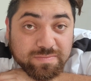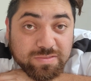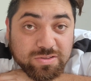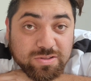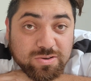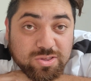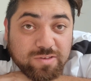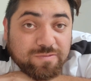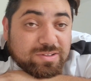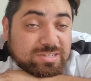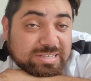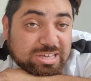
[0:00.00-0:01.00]
You know, she
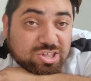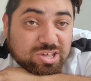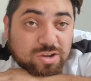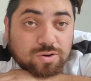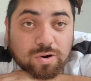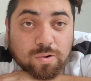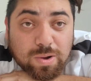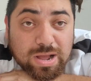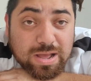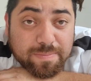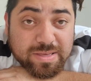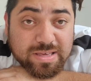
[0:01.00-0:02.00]
feels that she grow
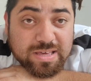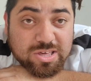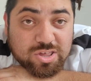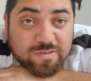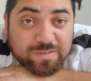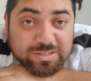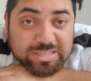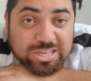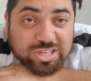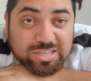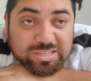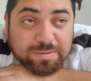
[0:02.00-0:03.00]
up, she feels
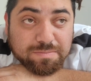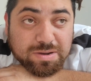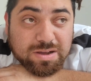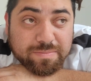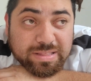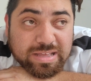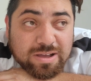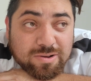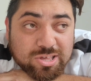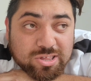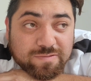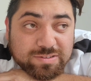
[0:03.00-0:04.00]
that she's a mom now,
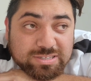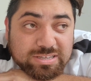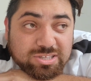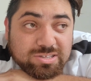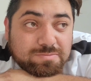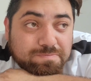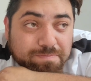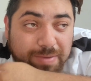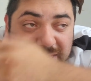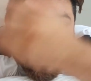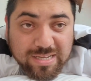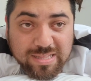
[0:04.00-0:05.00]
and she feels that she
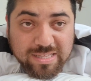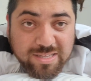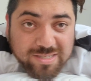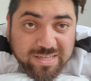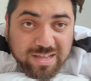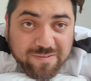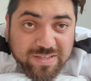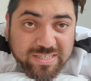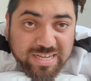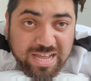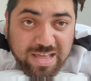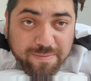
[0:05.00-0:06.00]
basically doesn't have the
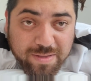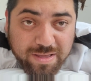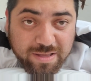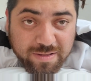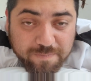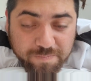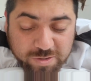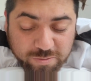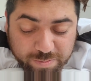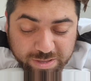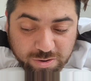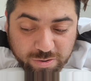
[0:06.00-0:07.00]
time
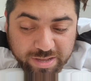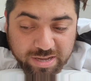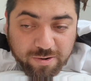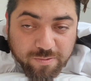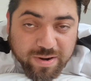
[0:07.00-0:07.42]
to be going